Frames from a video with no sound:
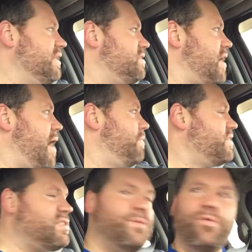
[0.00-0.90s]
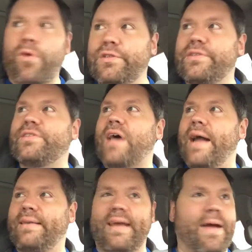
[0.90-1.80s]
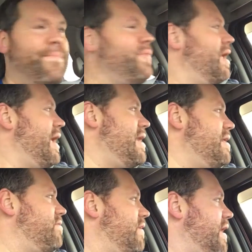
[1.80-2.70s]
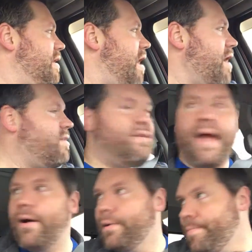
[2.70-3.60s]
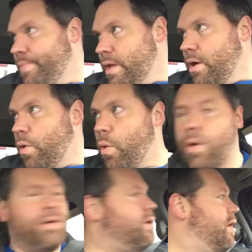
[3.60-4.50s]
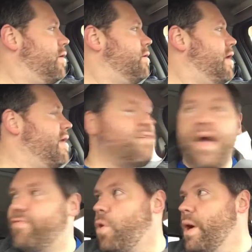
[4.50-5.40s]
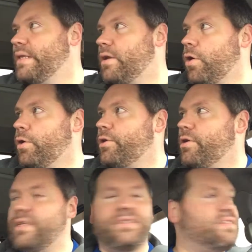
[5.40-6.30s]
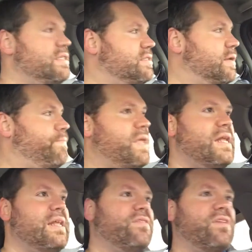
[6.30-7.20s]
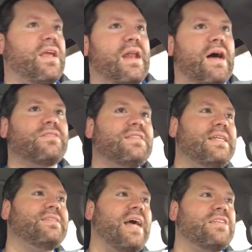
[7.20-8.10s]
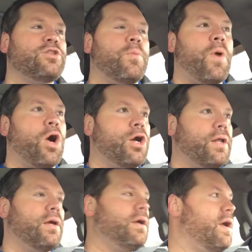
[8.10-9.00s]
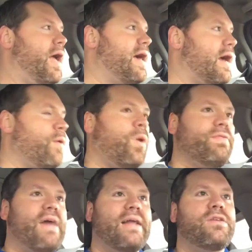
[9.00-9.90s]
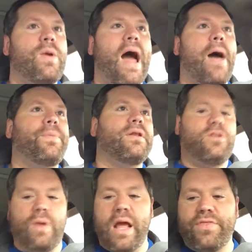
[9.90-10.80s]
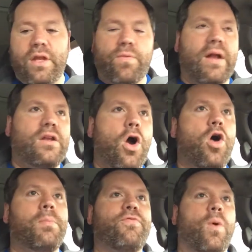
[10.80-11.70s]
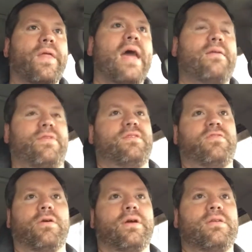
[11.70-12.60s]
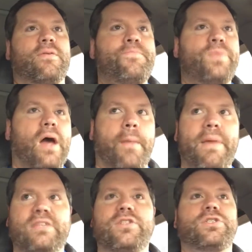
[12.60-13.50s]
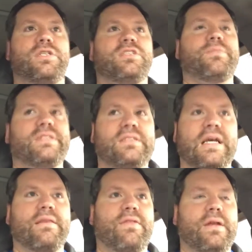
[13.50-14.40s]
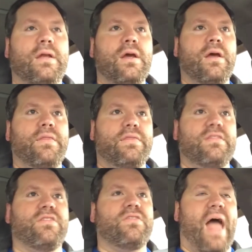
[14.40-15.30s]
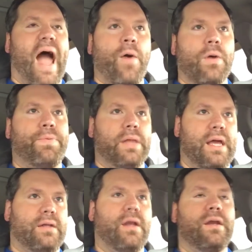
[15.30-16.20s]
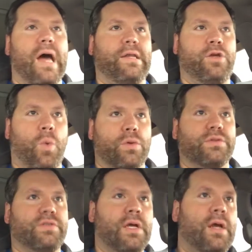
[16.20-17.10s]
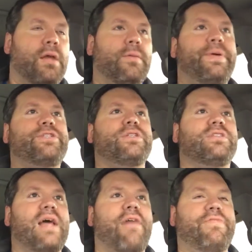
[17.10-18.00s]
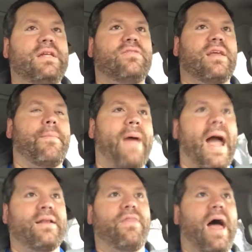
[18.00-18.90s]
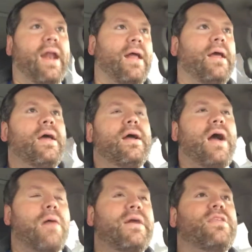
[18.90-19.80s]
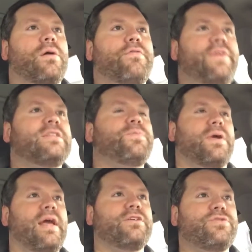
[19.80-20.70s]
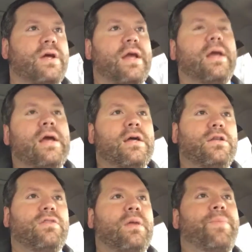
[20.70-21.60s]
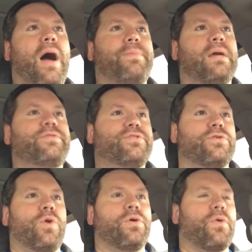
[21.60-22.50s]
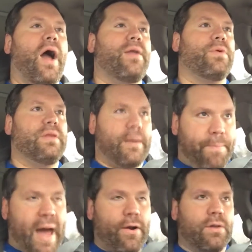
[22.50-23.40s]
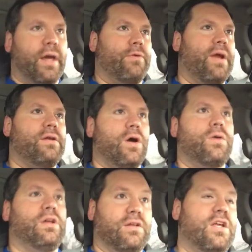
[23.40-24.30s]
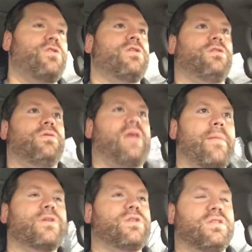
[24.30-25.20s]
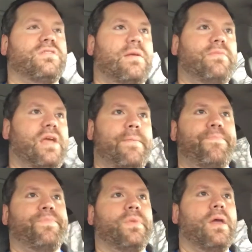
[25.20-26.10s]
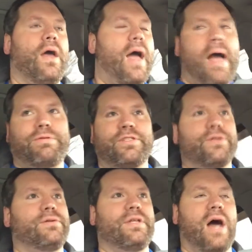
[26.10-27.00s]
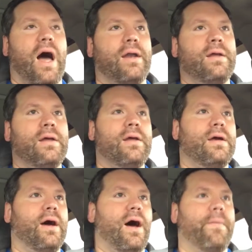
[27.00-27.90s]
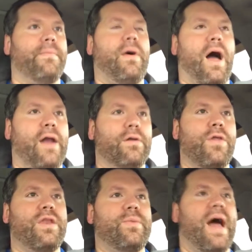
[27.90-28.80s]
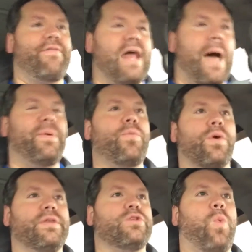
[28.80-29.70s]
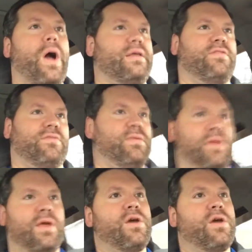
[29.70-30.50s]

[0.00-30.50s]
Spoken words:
It's time that someone throws inside to him. He needs to get knocked down, or as I've coined it earlier this season, he needs to get Alcides Escobar'd. And I want that to happen to Anthony Rendon before the end of this series. A message needs to be sent that this is our plate, not yours. The pitching staff needs to get back to that. I commented on Facebook yesterday, do you think Bob Gibson or Nolan Ryan would let a batter like Rendon continue to do damage to the same team? Absolutely not. I don't know that it would have to happen more than twice